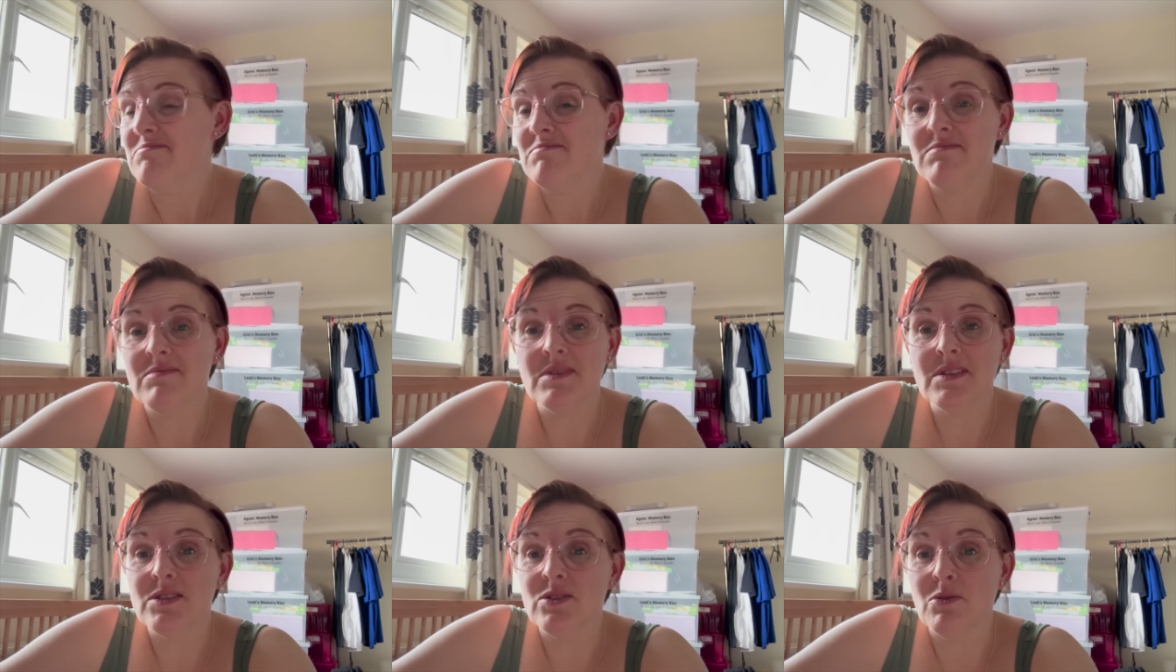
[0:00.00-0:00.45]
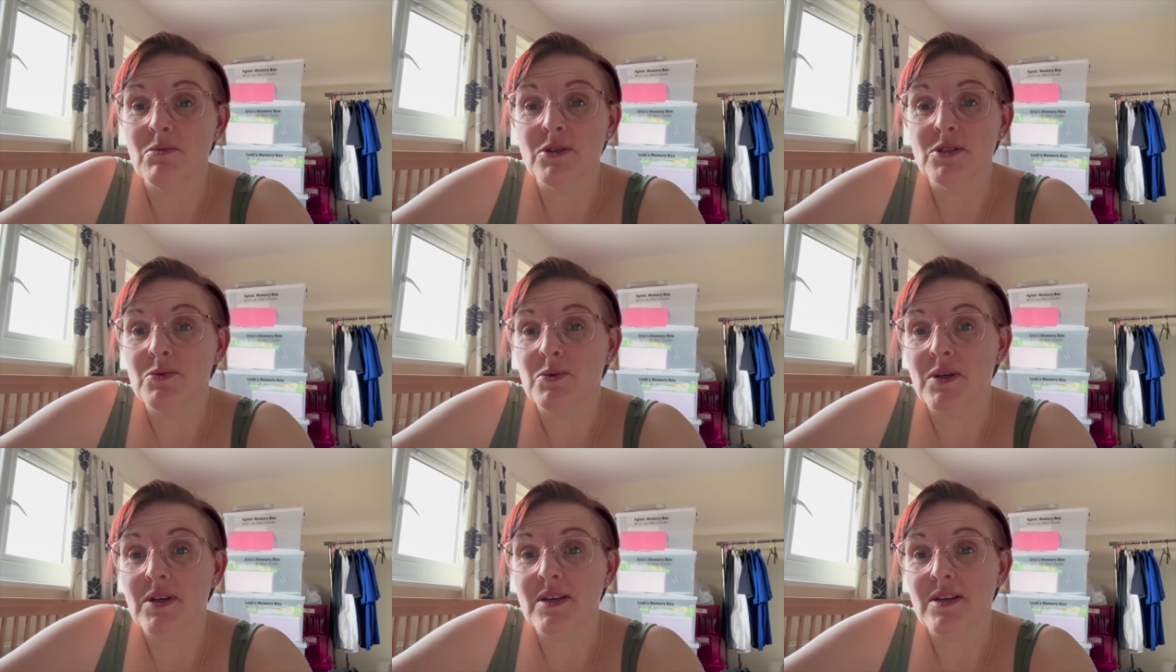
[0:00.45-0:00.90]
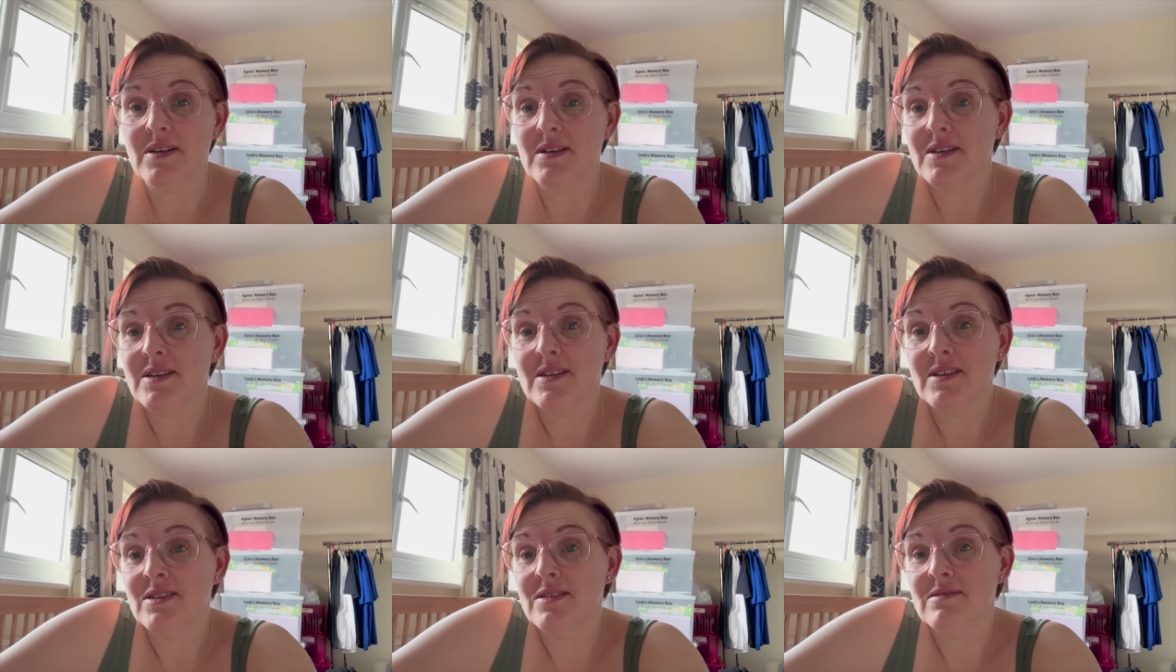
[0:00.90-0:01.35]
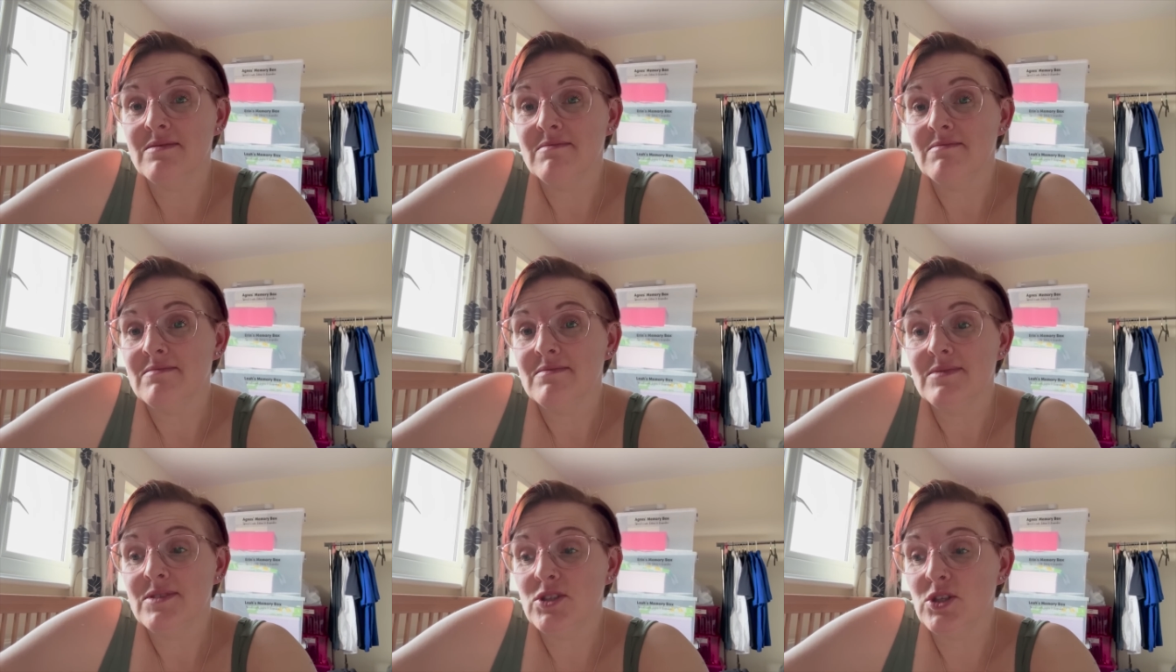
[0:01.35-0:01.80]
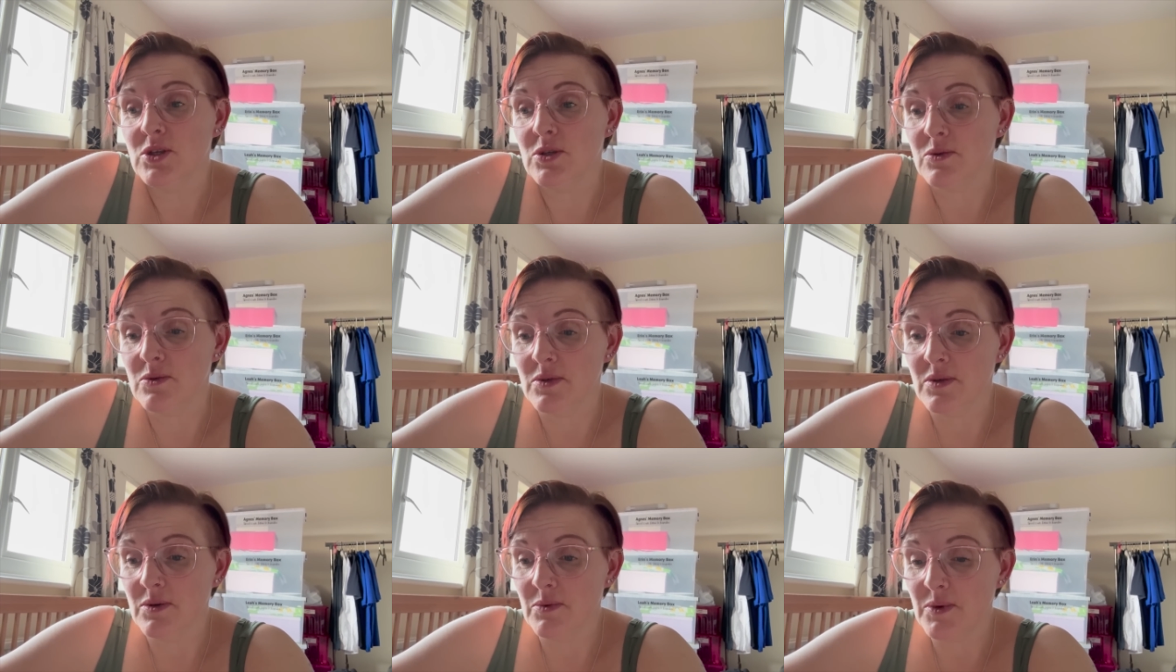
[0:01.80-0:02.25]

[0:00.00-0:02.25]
there's not much we can do